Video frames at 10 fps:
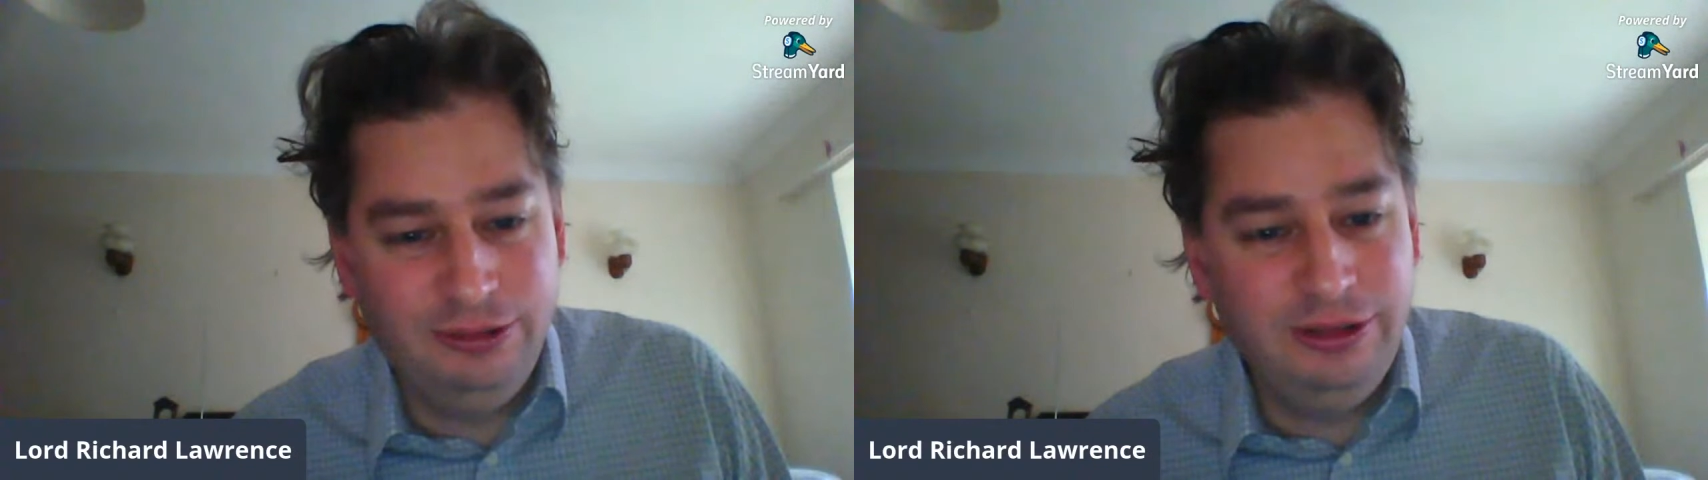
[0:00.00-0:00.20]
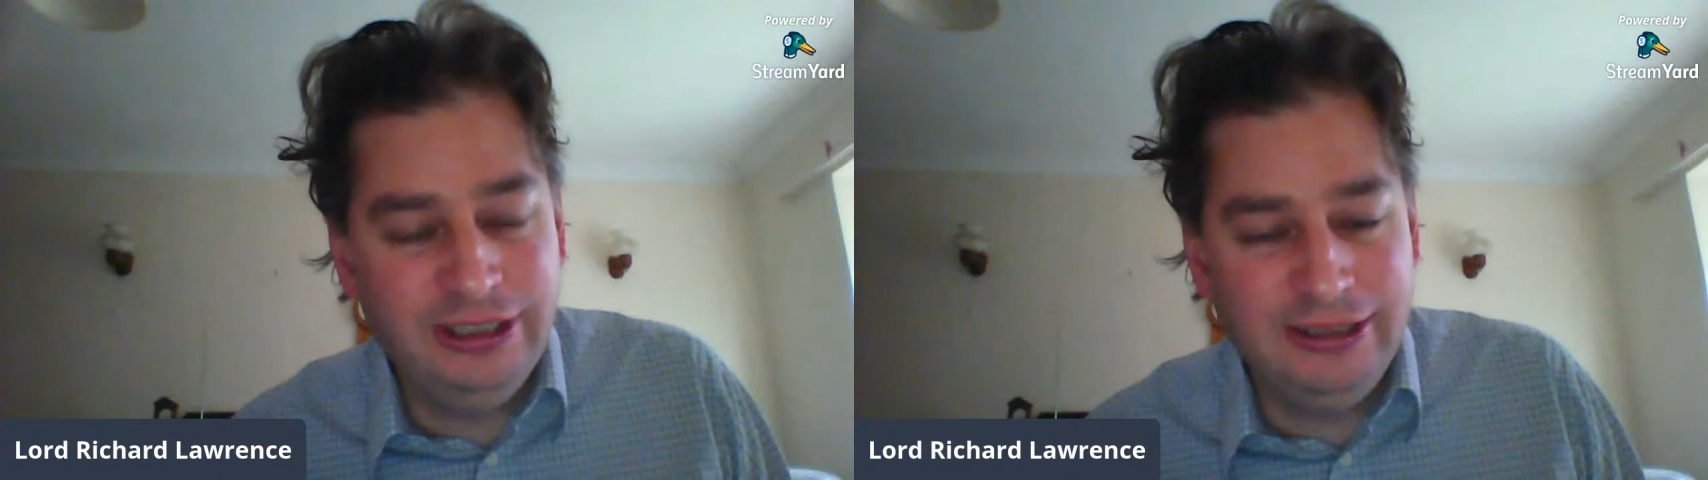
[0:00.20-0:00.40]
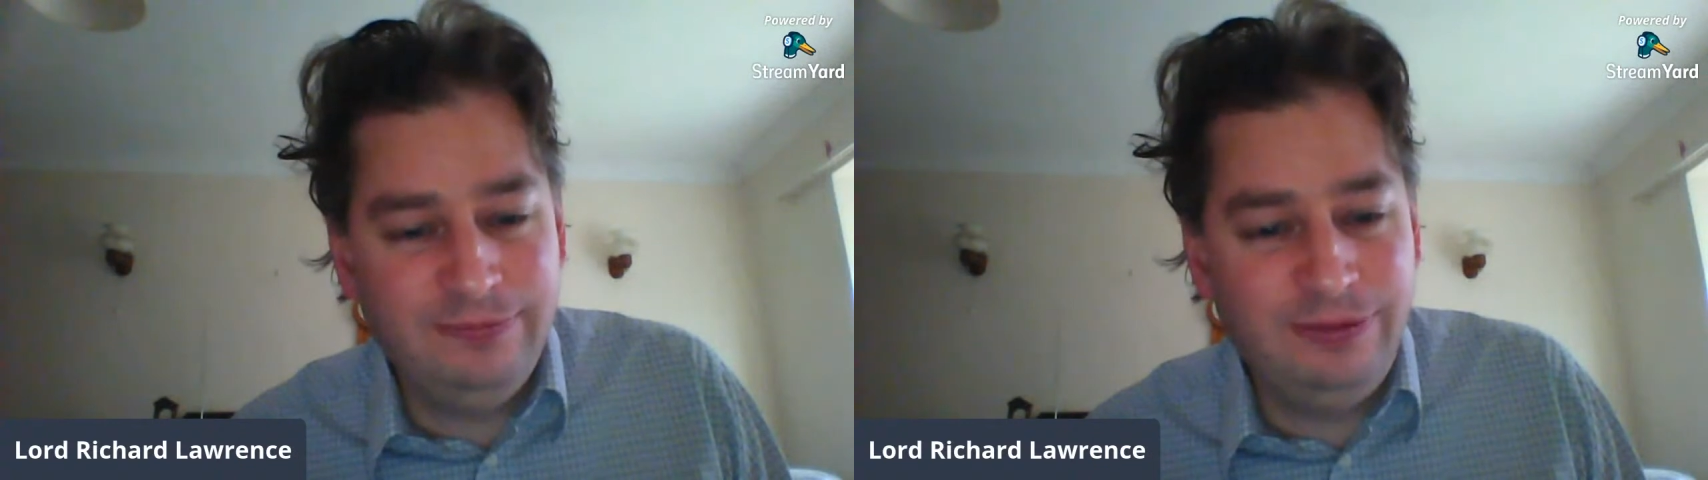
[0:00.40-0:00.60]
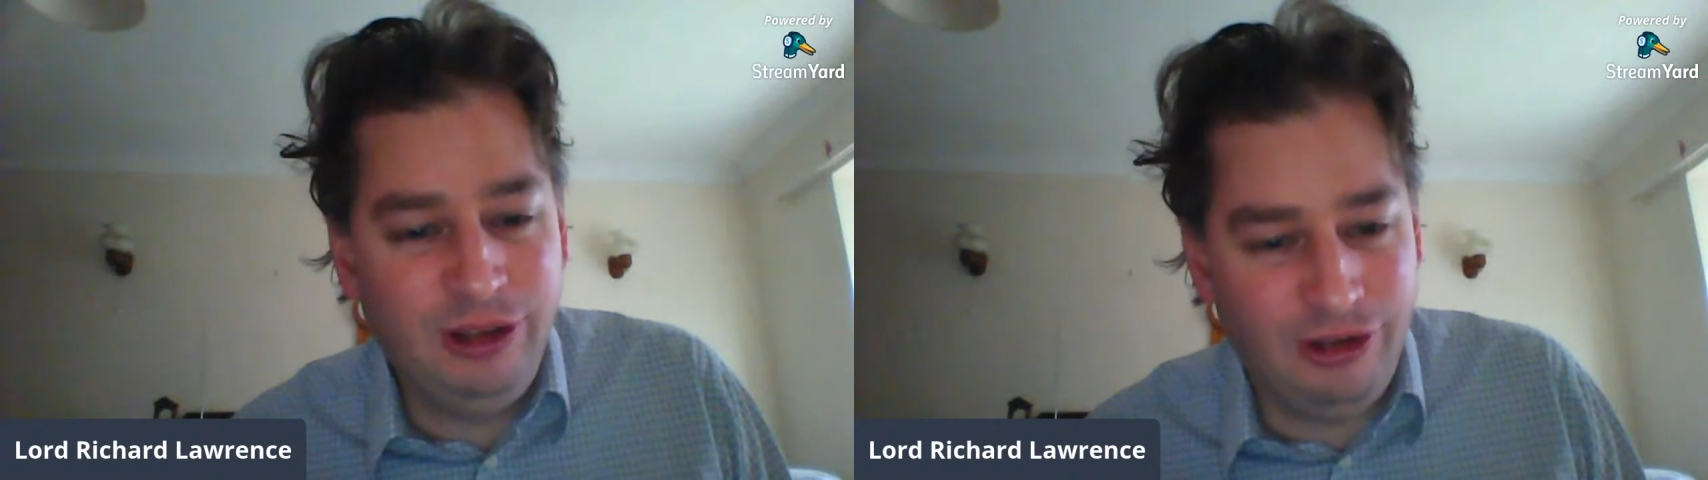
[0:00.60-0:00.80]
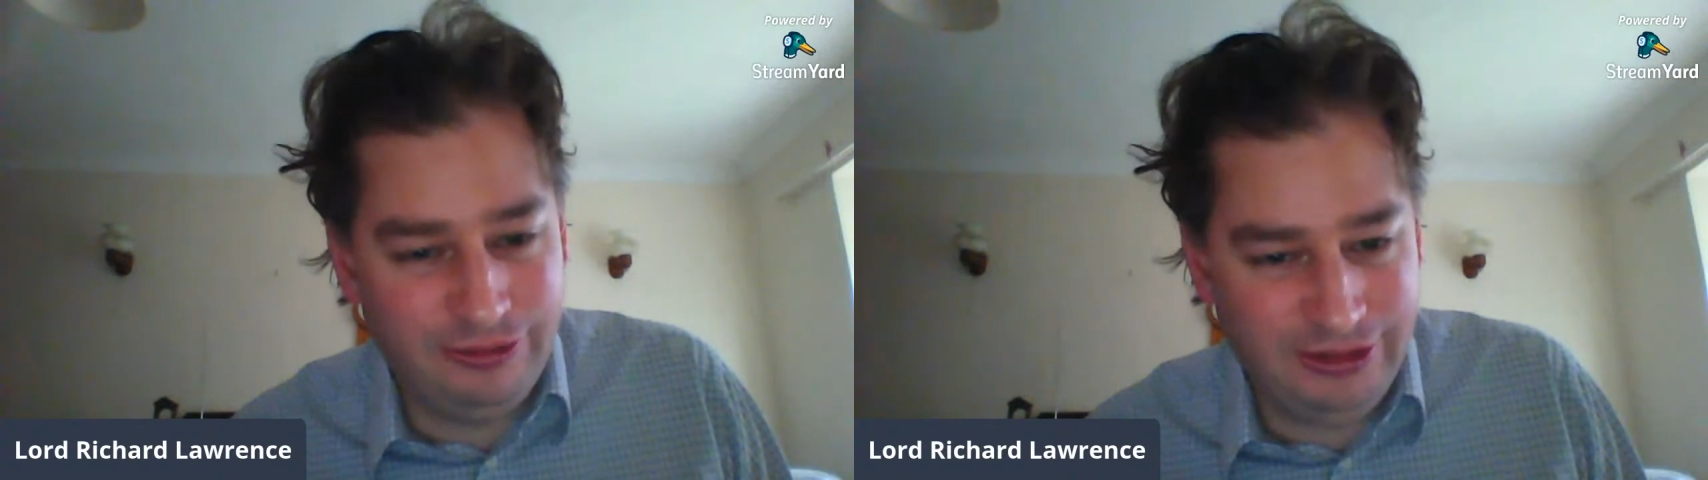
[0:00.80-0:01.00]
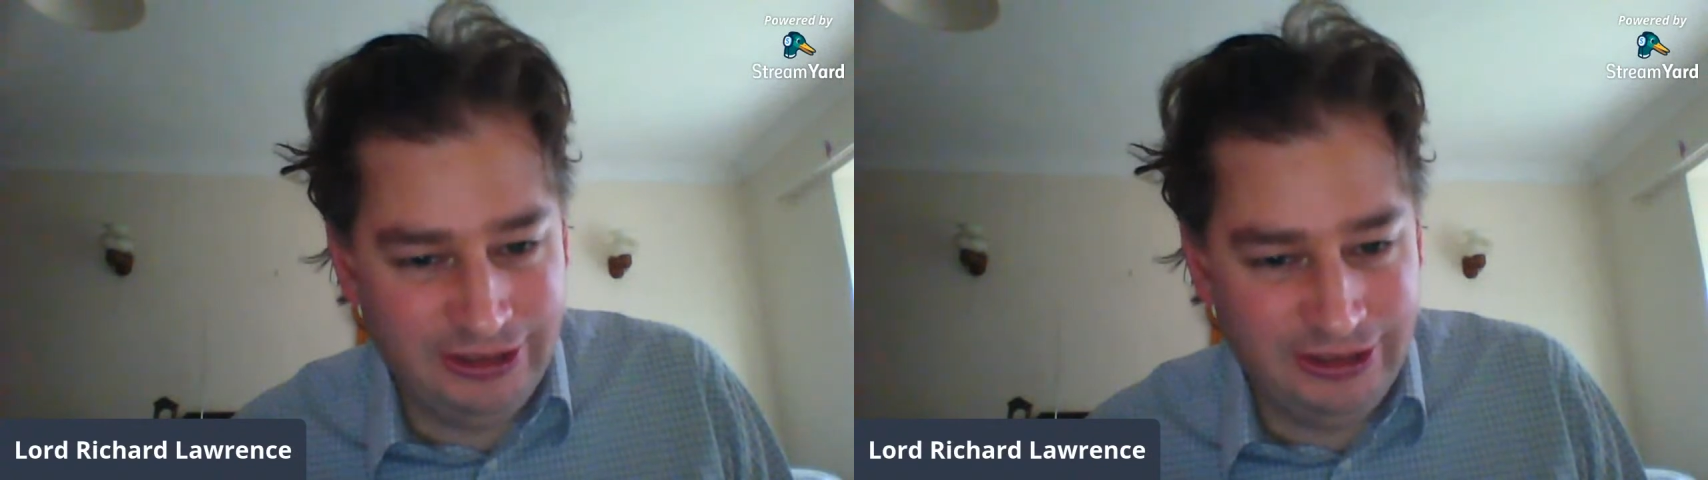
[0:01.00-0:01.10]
all going to flock to